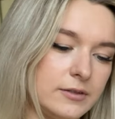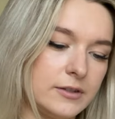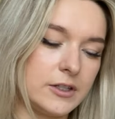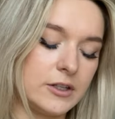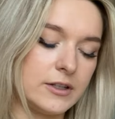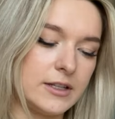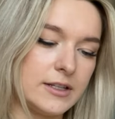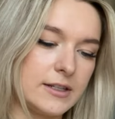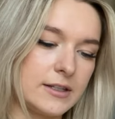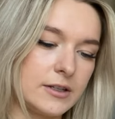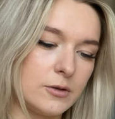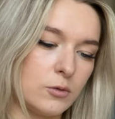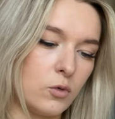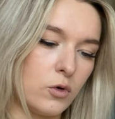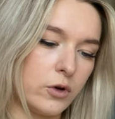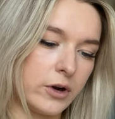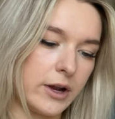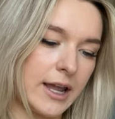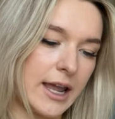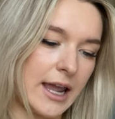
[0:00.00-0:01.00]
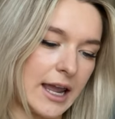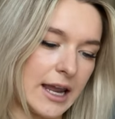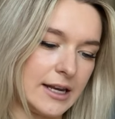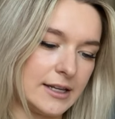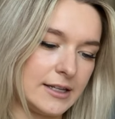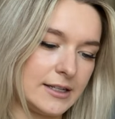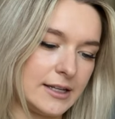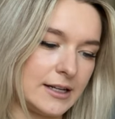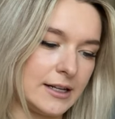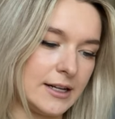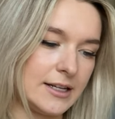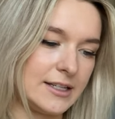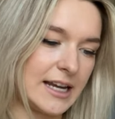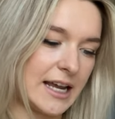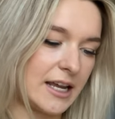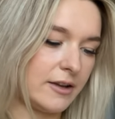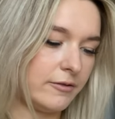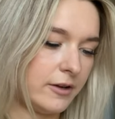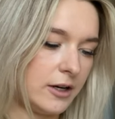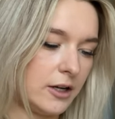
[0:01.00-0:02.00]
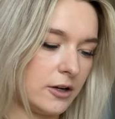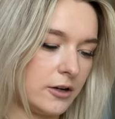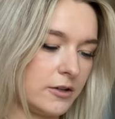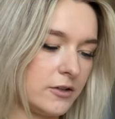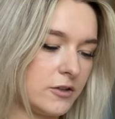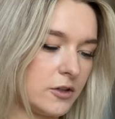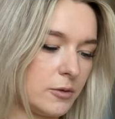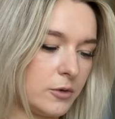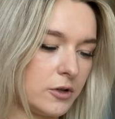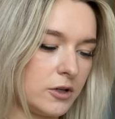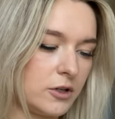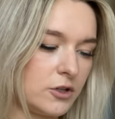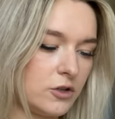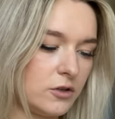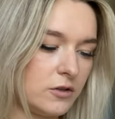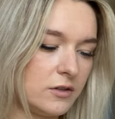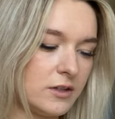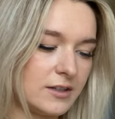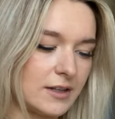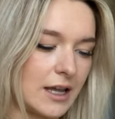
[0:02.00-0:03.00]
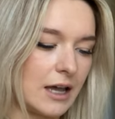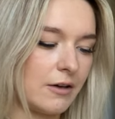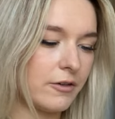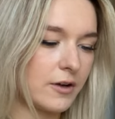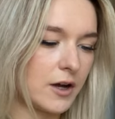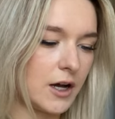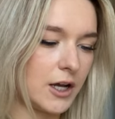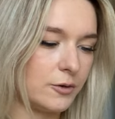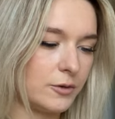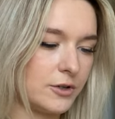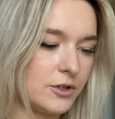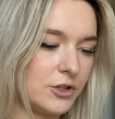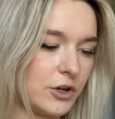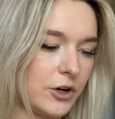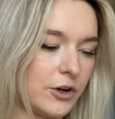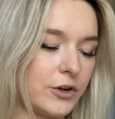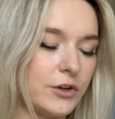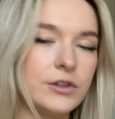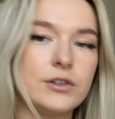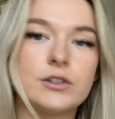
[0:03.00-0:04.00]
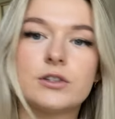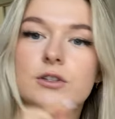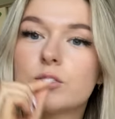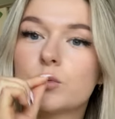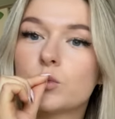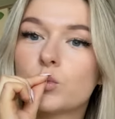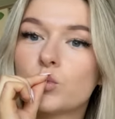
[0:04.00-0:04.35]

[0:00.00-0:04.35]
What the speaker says: So this is a what I eat in a day video. So I'm going to choose this avocado on toast.